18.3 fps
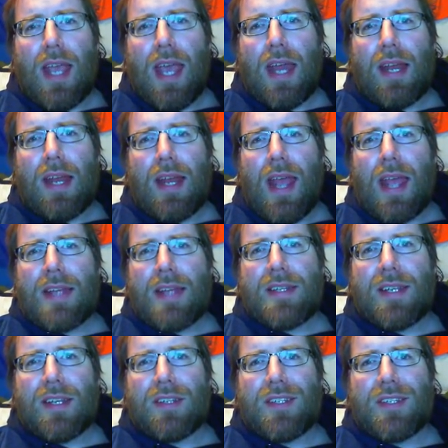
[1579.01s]
and
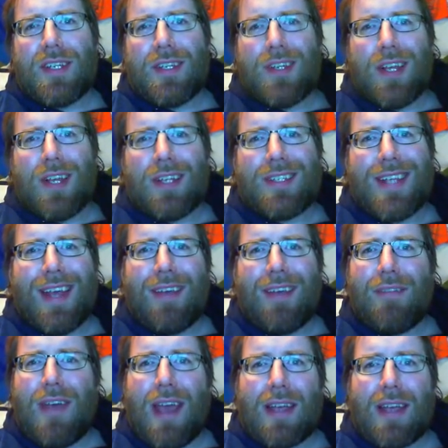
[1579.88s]
Sigurdsson does
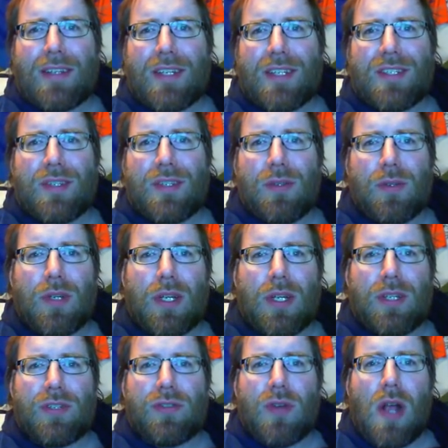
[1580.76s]
have access to
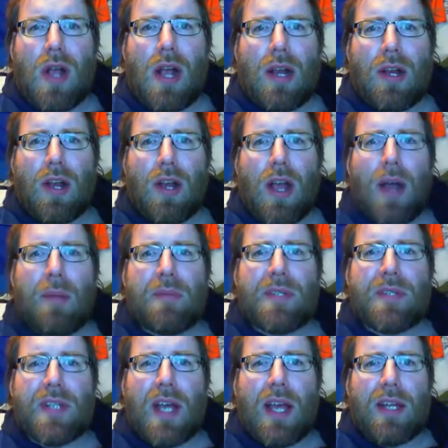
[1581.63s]
a stronger
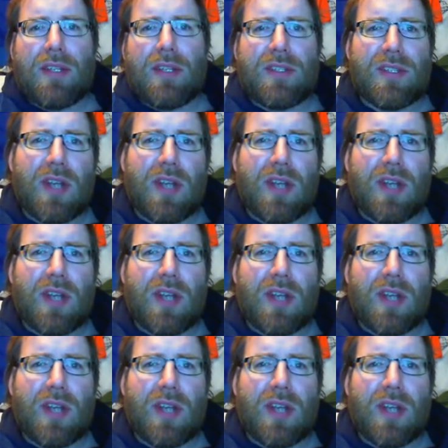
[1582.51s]
upside.